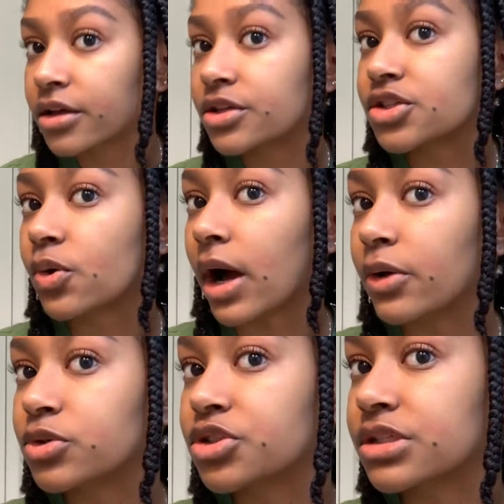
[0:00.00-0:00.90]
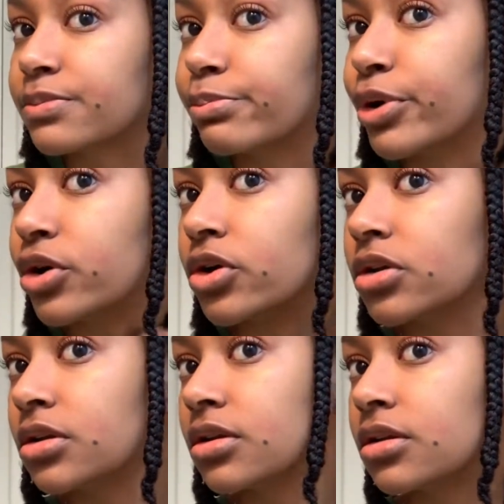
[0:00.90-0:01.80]
So I will just pull
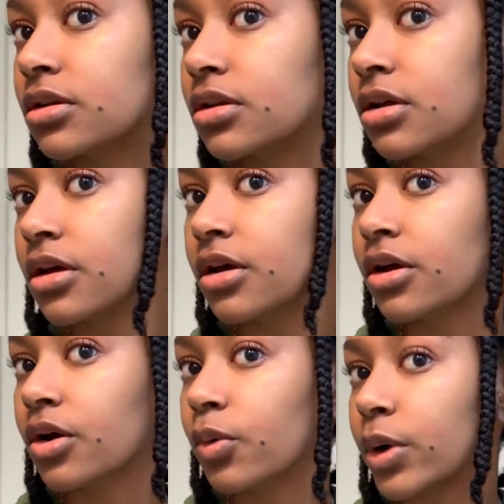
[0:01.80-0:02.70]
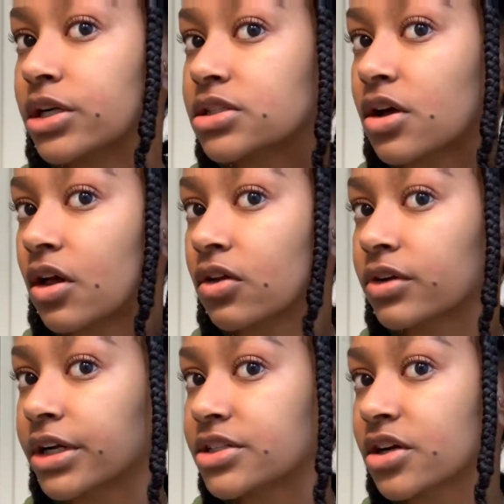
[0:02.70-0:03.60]
where it's
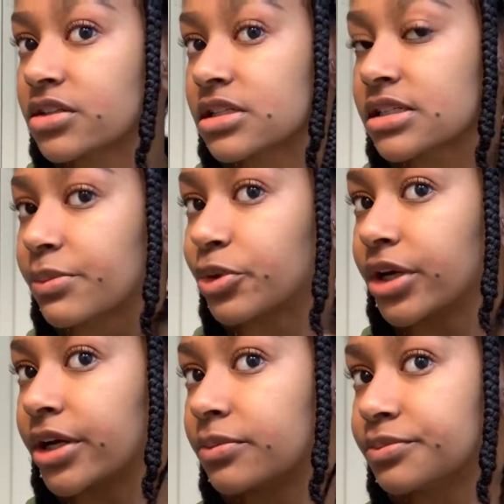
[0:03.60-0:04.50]
already starting to separate.